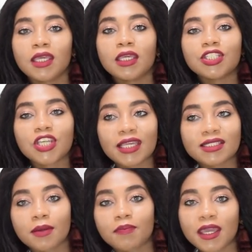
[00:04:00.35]
He
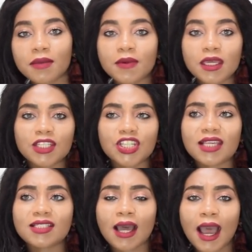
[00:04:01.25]
checks the baby,
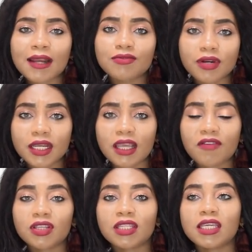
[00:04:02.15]
checks the heart rate,
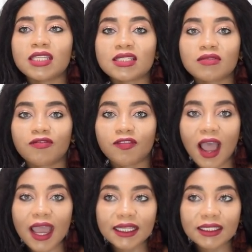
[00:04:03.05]
everything is
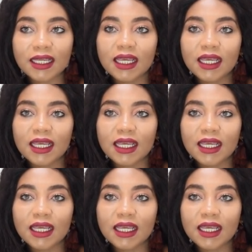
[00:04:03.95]
fine.